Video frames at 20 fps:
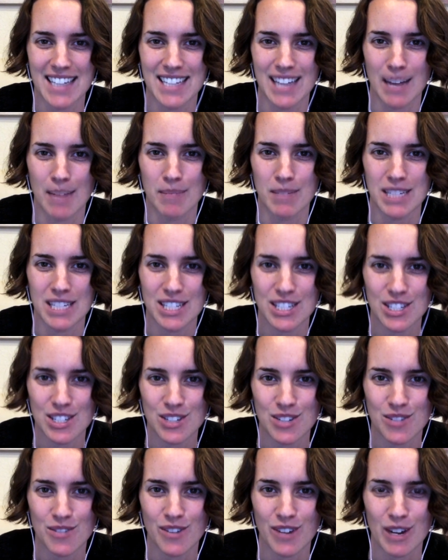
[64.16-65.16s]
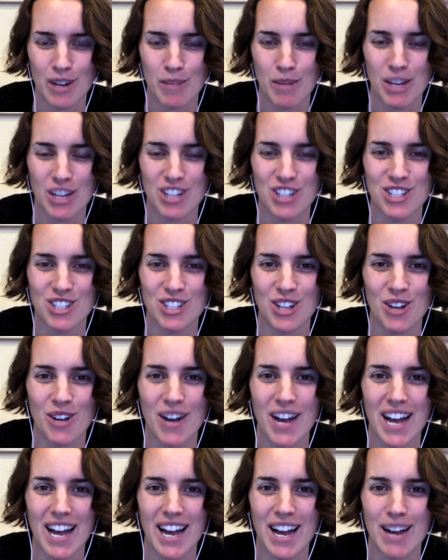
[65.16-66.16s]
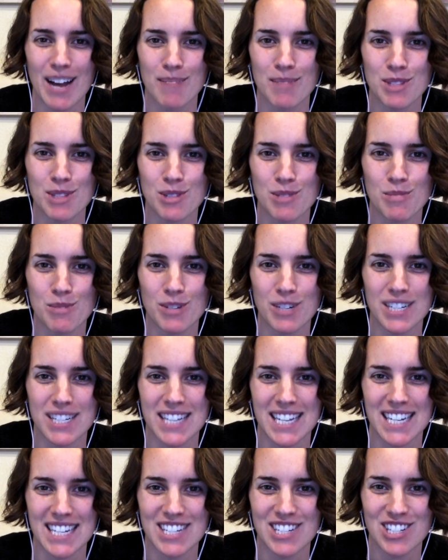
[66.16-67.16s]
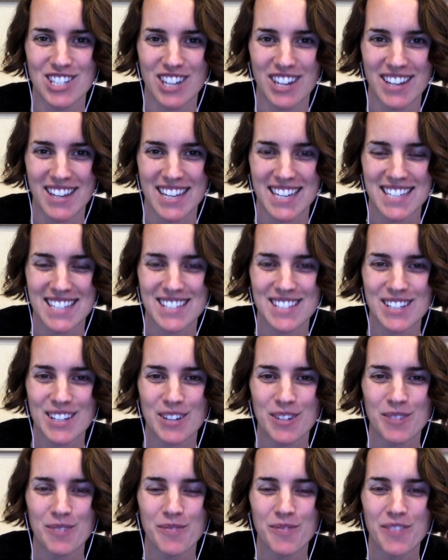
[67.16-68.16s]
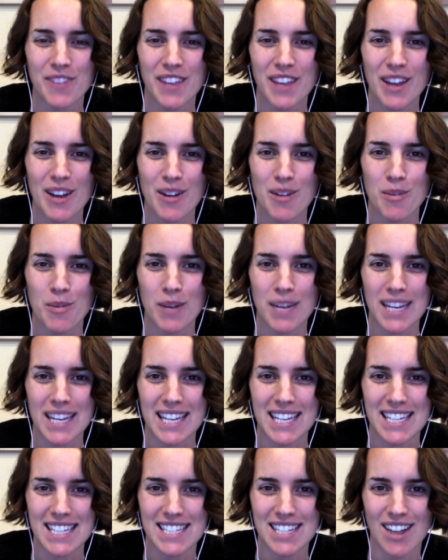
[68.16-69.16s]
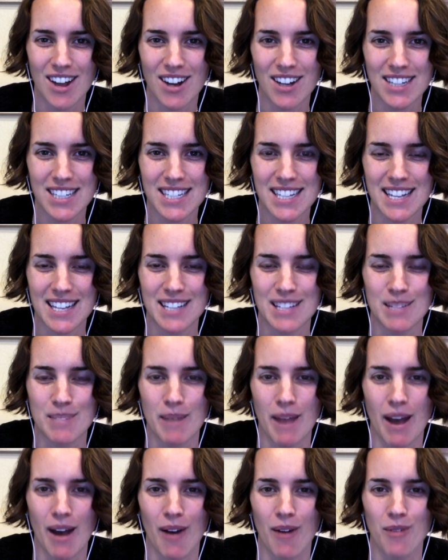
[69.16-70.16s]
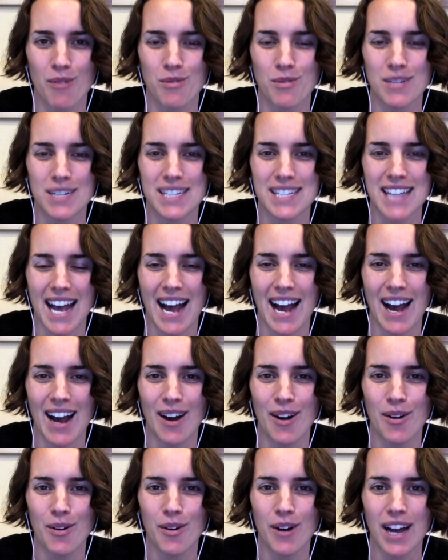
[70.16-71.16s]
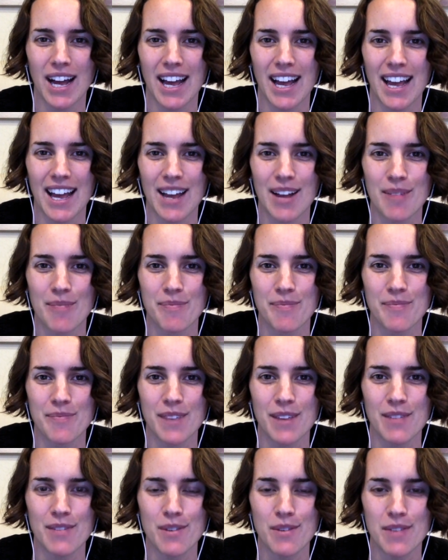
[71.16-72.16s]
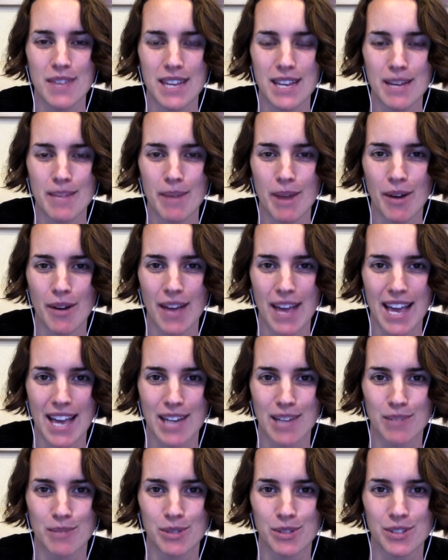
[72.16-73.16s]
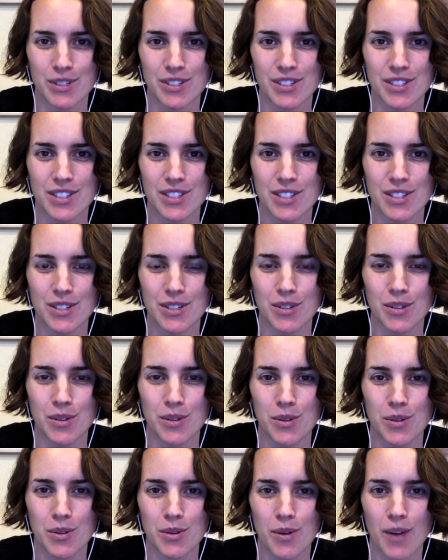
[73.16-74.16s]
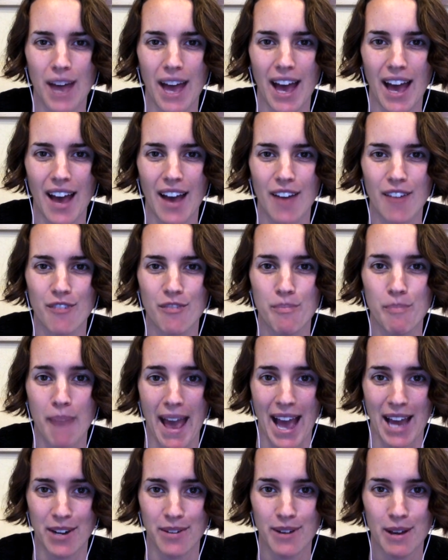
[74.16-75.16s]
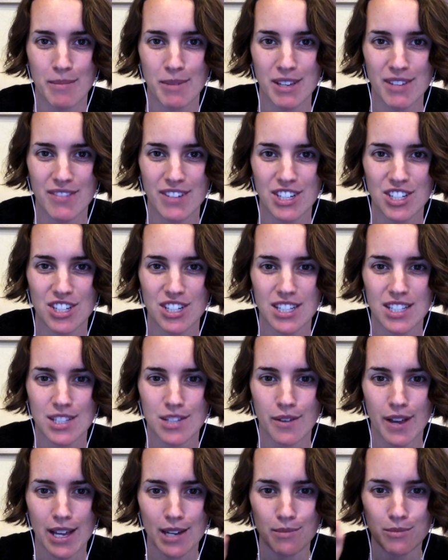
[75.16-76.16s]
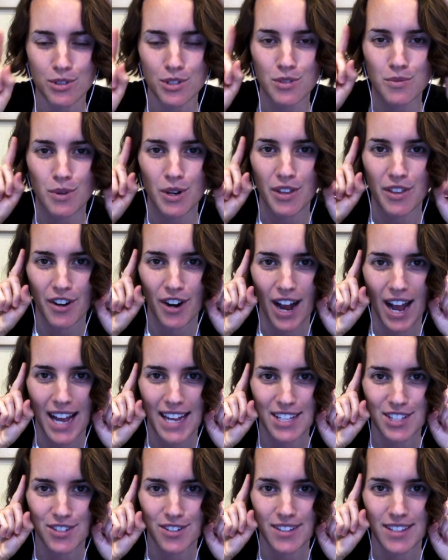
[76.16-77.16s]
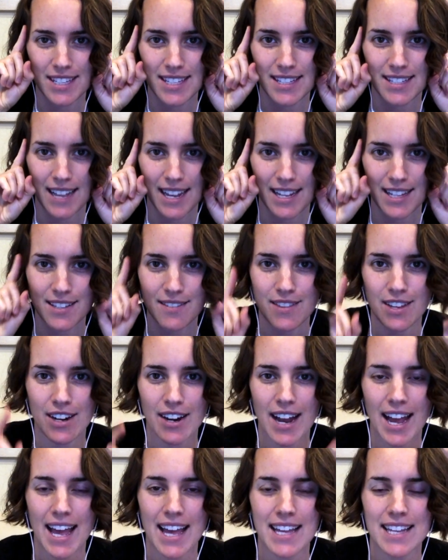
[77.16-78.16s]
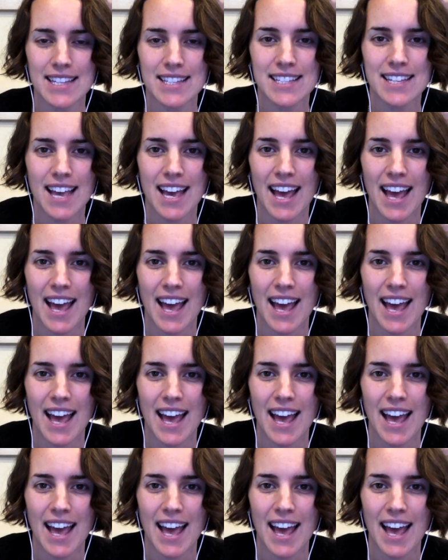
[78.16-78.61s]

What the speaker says: tapped into very much. So I'm super excited to share this. So what he talked to us about was how, if you think about animals who have panoramic vision, so animals where their eyes are on the sides of their heads,